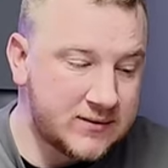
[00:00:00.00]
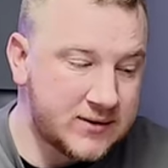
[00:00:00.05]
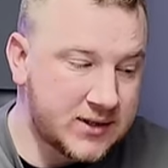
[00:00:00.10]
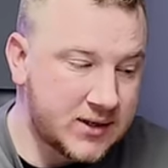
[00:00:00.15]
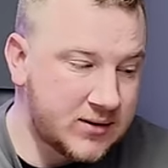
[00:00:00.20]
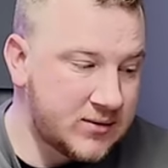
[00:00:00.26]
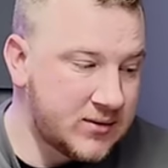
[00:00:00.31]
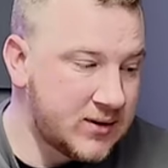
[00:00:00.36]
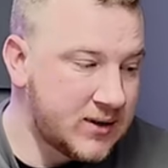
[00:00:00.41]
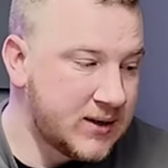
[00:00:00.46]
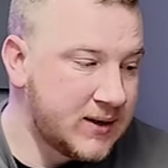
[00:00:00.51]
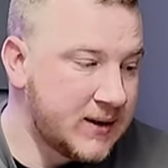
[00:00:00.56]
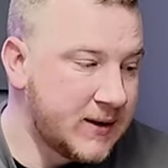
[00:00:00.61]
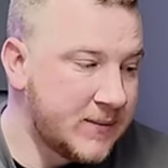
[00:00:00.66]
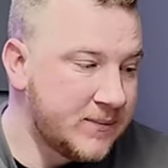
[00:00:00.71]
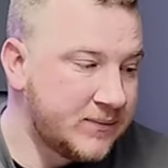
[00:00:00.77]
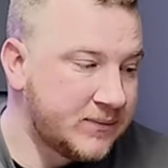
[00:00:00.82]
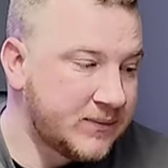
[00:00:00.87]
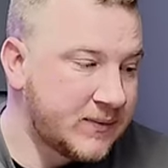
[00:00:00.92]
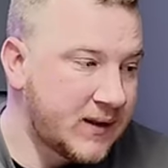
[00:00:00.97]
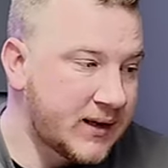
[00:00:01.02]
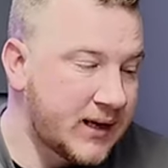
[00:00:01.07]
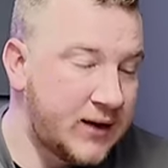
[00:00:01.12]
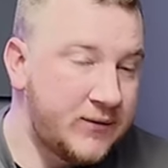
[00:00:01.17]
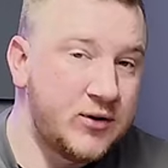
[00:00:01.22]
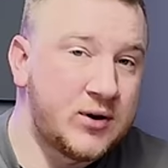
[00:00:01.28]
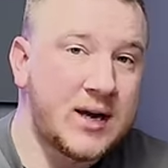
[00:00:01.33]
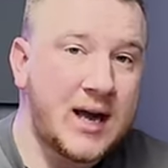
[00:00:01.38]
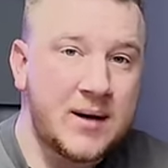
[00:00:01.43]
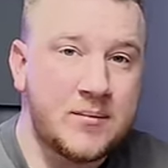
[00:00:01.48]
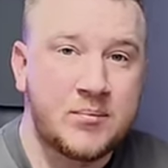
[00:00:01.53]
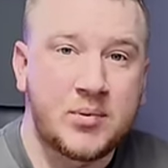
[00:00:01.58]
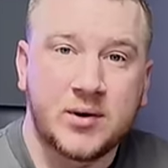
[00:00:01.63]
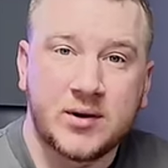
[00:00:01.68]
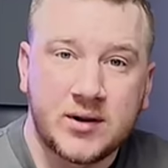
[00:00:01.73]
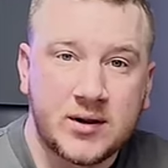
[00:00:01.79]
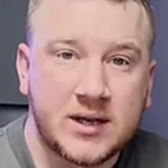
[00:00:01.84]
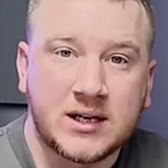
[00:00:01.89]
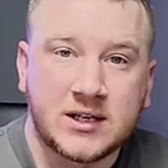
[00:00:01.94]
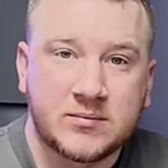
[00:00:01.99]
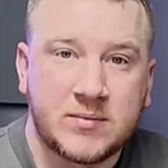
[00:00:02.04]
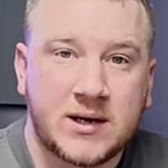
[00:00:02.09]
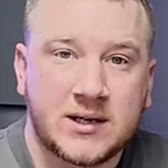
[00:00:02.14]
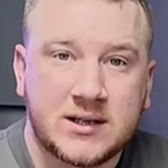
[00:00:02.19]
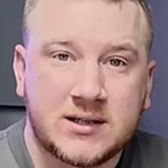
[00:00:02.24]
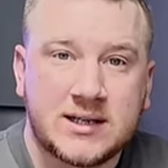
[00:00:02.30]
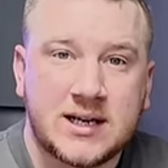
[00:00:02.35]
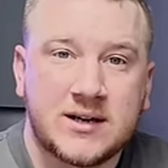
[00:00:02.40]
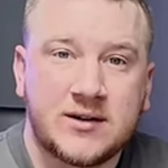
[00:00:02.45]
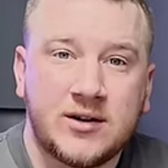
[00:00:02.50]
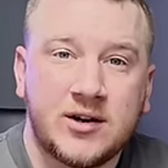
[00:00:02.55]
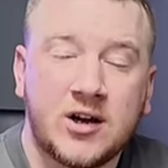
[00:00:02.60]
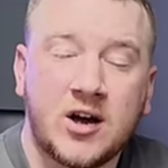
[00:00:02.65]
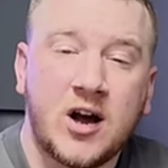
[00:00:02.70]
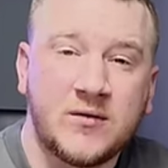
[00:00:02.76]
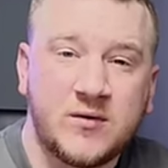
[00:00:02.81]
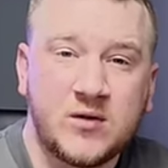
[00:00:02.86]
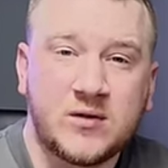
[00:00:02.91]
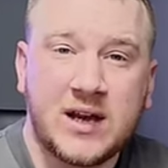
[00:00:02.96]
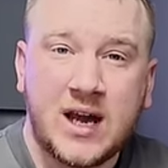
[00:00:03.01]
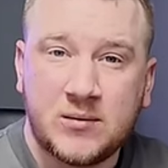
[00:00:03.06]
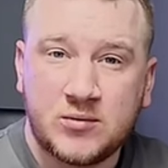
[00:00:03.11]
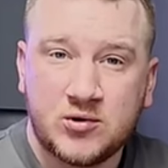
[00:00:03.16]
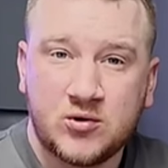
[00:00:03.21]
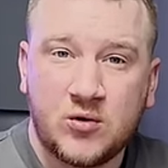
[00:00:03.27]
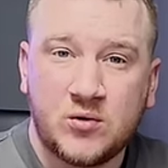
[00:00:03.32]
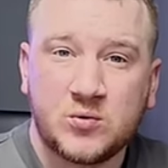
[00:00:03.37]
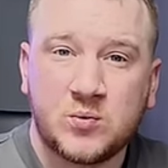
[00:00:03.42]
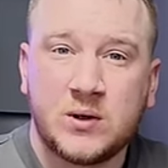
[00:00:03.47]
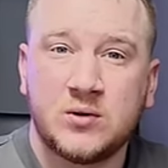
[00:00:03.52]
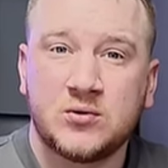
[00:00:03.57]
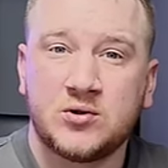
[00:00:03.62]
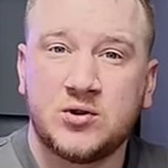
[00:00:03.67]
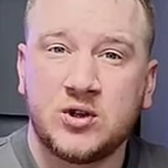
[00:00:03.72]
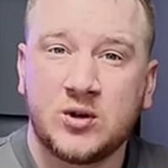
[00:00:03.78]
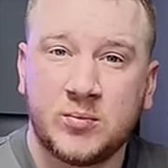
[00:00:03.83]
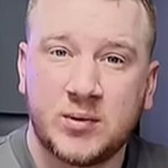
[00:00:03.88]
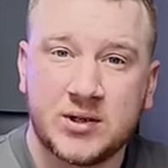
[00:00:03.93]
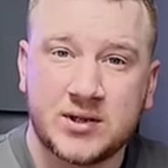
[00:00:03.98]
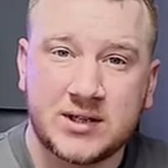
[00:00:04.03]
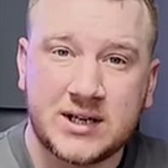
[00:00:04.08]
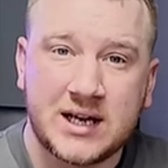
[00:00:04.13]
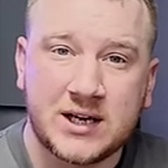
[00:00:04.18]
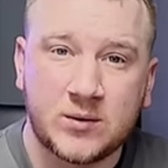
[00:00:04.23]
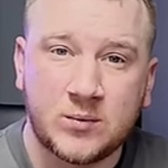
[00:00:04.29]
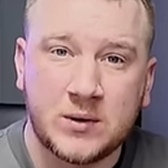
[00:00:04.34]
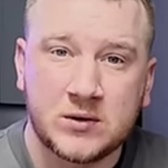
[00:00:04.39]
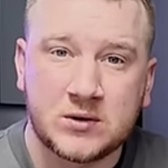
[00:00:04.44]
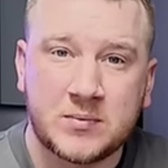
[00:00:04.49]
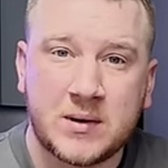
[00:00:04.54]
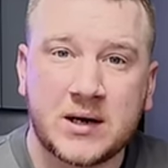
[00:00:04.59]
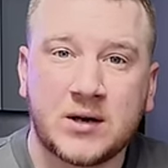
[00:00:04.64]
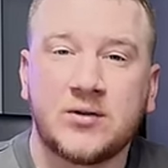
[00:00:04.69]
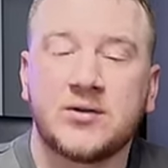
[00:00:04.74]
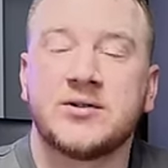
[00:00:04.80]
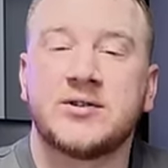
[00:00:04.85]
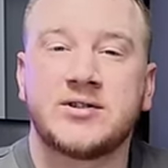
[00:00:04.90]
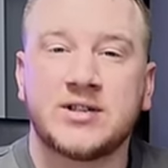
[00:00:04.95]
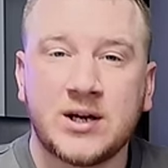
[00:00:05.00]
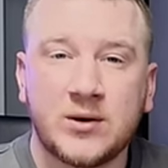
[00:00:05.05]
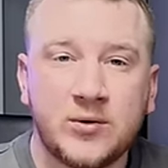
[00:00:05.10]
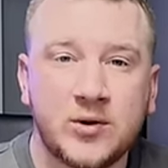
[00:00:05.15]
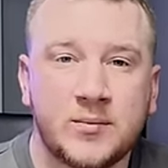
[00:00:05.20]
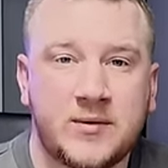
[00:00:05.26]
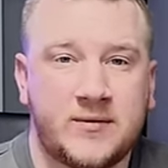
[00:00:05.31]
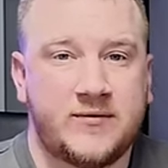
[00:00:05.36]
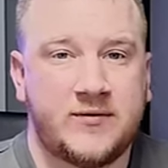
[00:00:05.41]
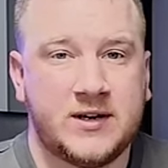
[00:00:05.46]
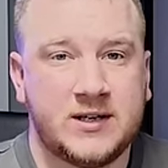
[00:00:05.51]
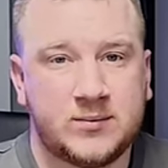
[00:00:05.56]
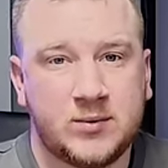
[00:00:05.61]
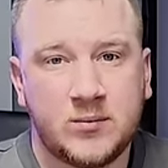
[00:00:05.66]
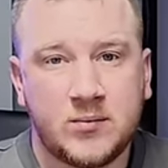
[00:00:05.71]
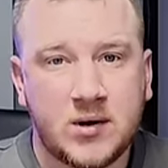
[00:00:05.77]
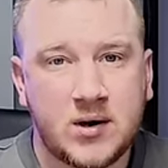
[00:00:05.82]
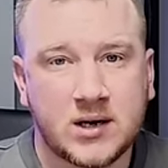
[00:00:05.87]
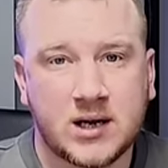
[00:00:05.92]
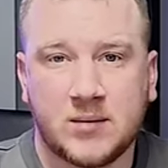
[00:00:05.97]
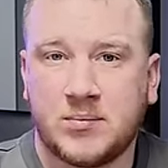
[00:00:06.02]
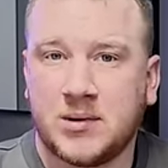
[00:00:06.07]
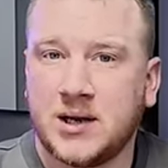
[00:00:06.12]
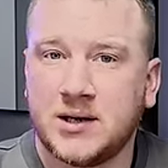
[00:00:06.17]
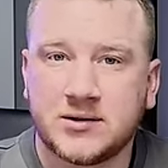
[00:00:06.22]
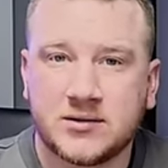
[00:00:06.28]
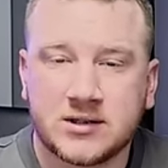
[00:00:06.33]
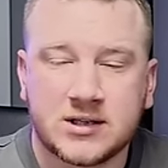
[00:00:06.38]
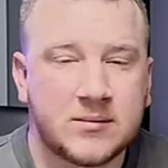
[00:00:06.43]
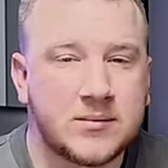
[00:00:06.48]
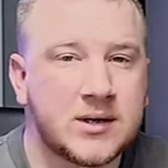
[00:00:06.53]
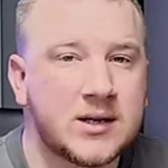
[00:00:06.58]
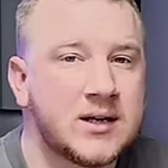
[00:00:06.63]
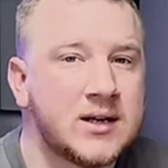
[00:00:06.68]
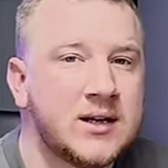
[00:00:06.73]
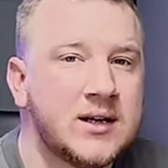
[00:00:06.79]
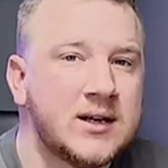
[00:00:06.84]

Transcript: So if you can put the things back to standard in your car, if you've kept your old wheels and you can put the standard wheels back on, sell them on Facebook Marketplace or something.